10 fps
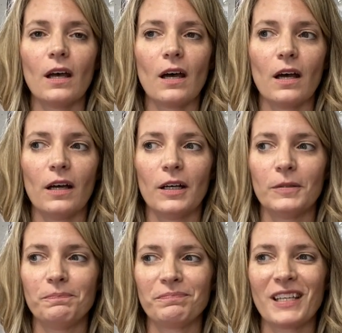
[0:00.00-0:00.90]

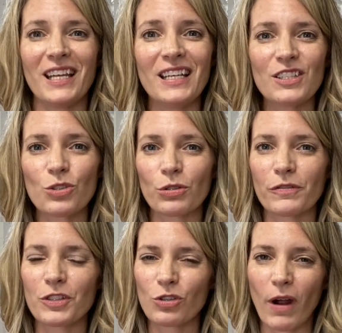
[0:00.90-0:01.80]
any sort of
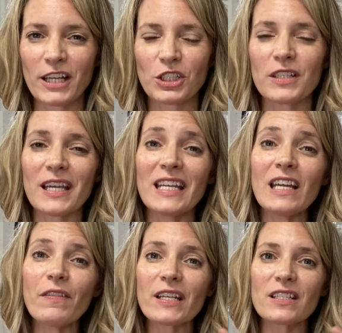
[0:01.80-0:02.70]
scratches. Any
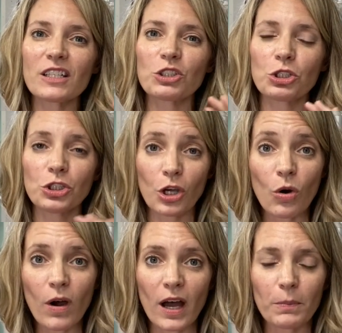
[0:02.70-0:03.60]
of that is gonna
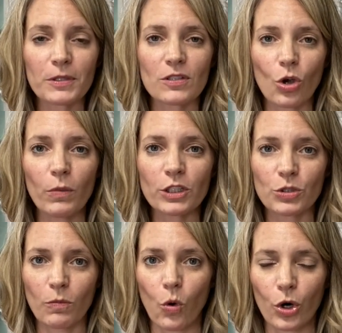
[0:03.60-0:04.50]
show up so
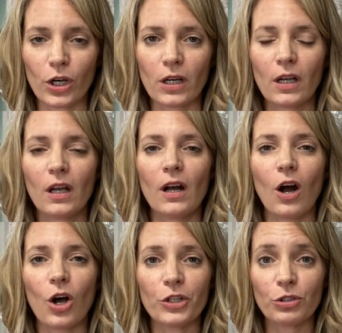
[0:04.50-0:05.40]
much more
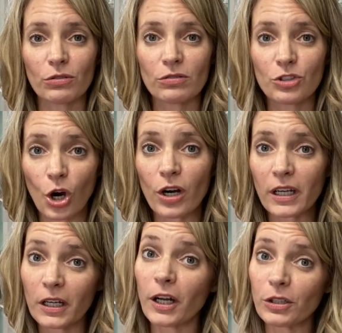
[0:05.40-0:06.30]
on your
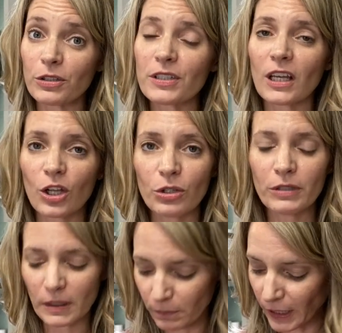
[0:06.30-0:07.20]
dark colors,
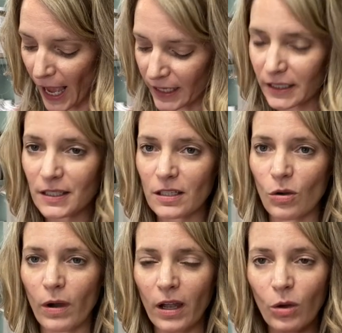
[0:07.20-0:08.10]
including black. And
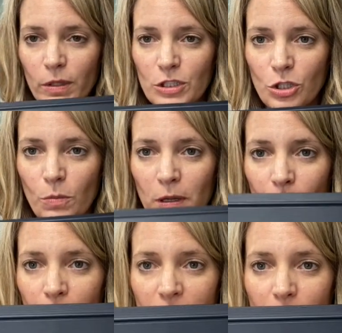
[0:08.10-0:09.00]
so I always show
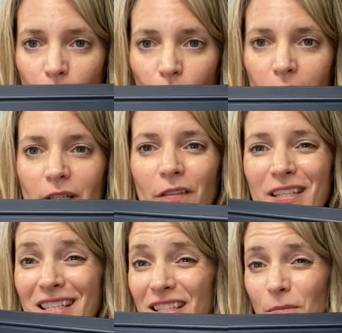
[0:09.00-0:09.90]
people this board. Now
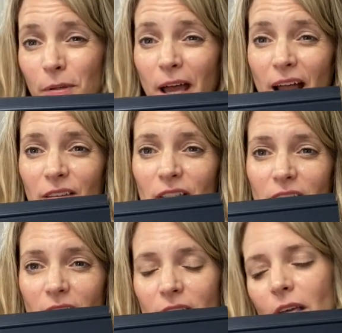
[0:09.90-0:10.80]
this isn't black,
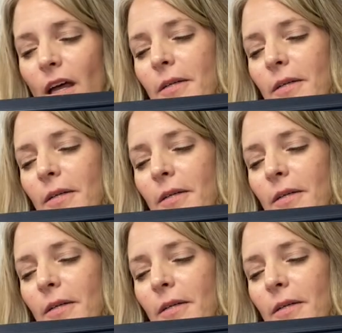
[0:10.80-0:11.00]
this is